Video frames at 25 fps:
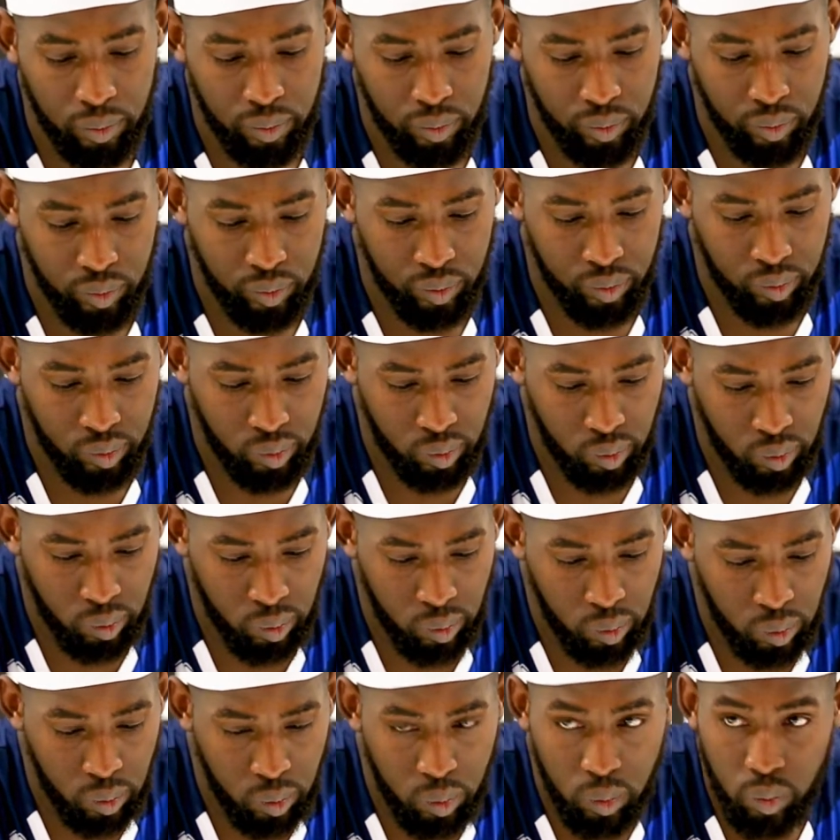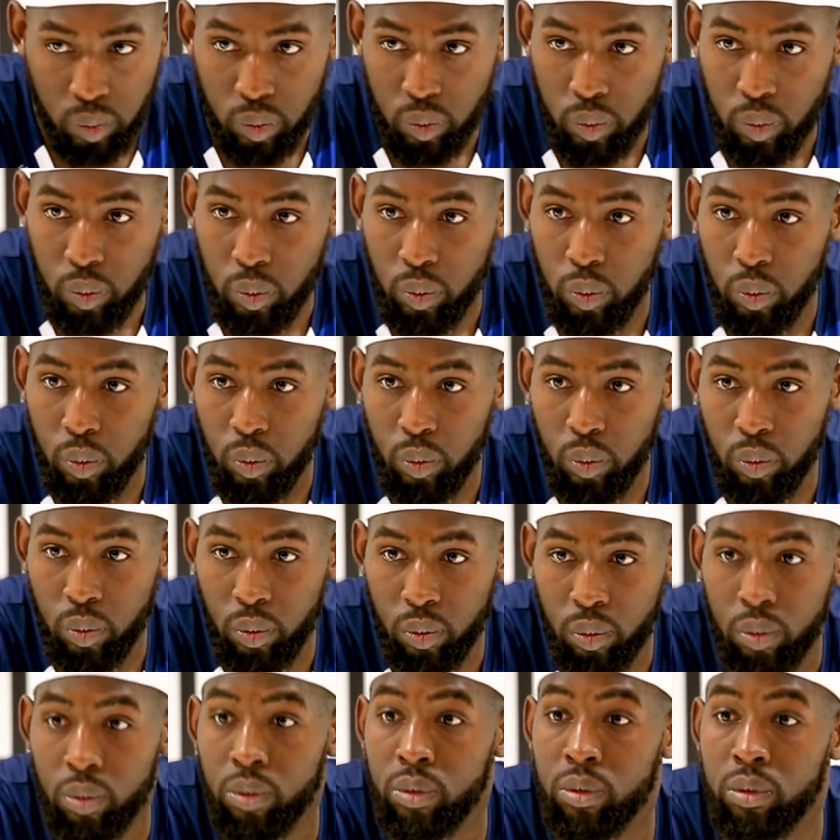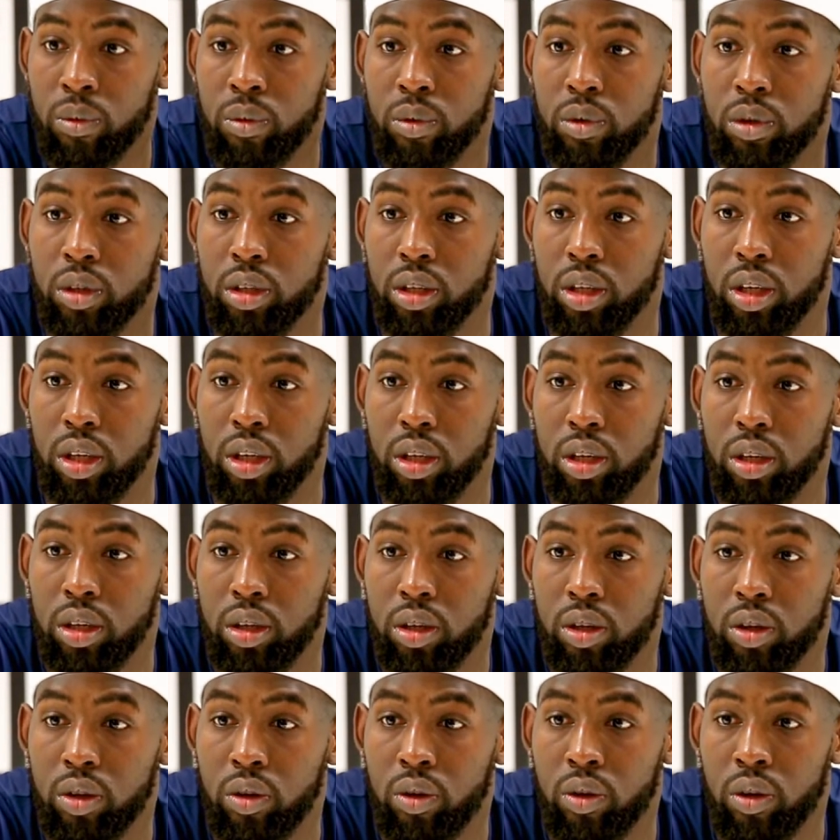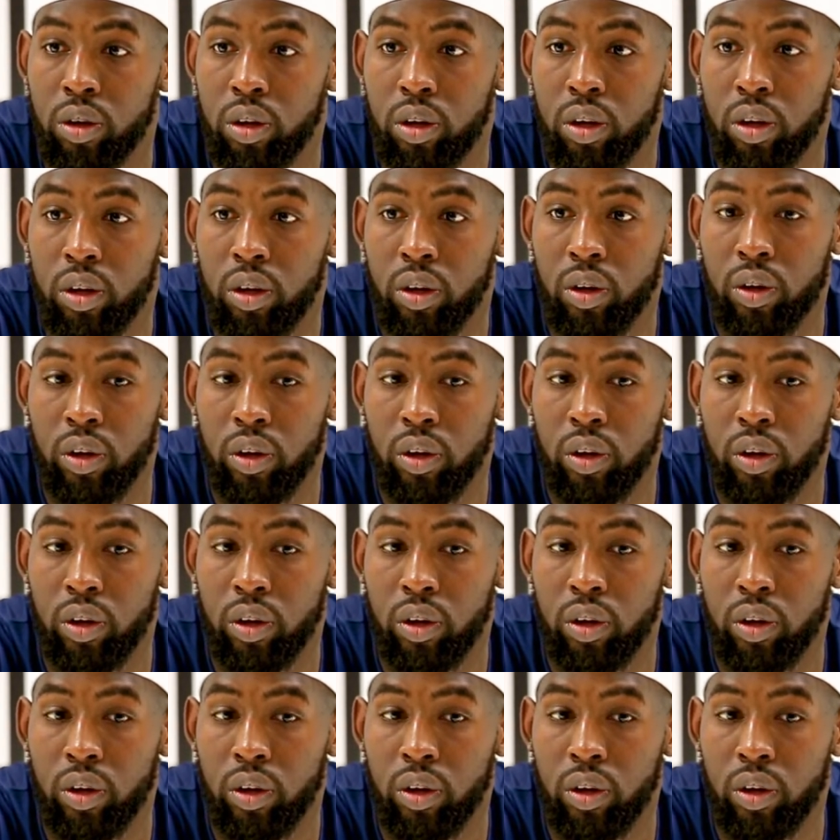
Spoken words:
it's a big win. So it's a big win for you.